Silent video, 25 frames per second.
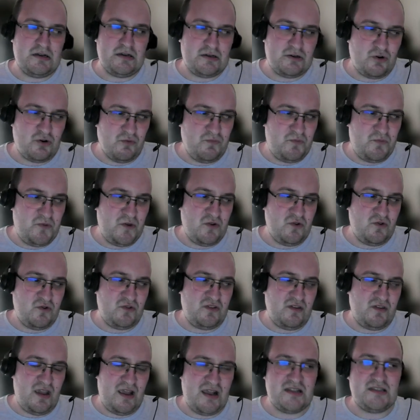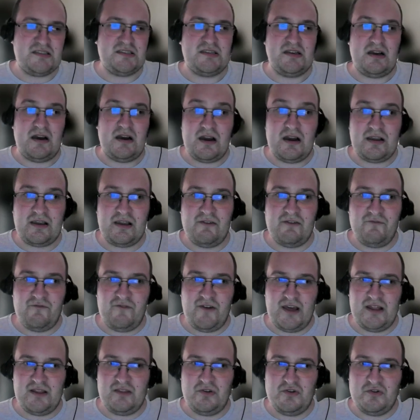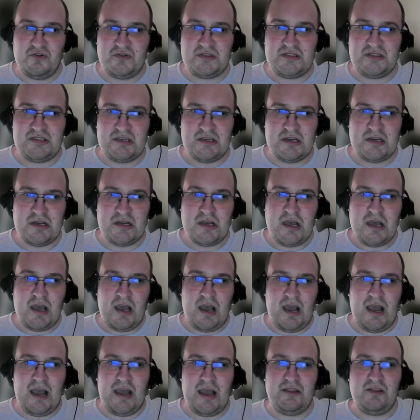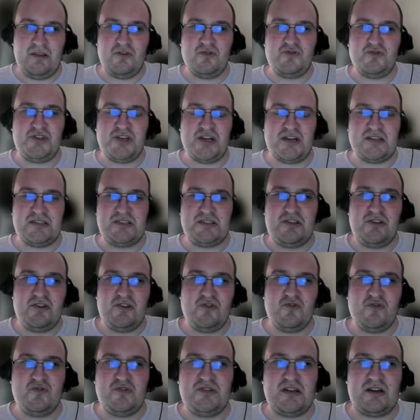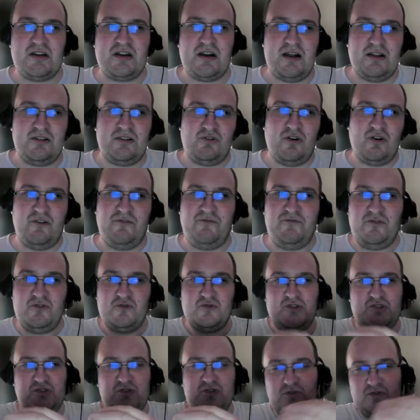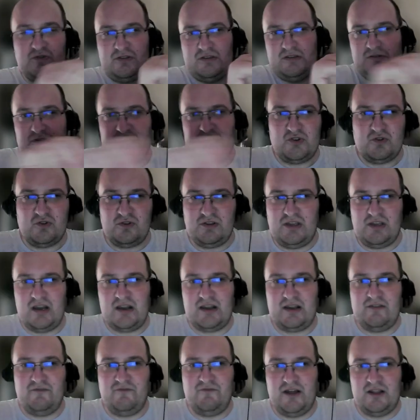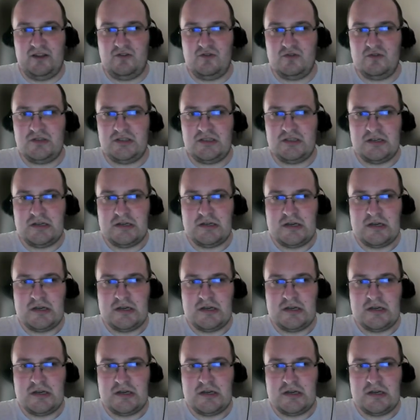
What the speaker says: compute its eigenvalues. And you just use the cutoff. You saw the eigenvalues,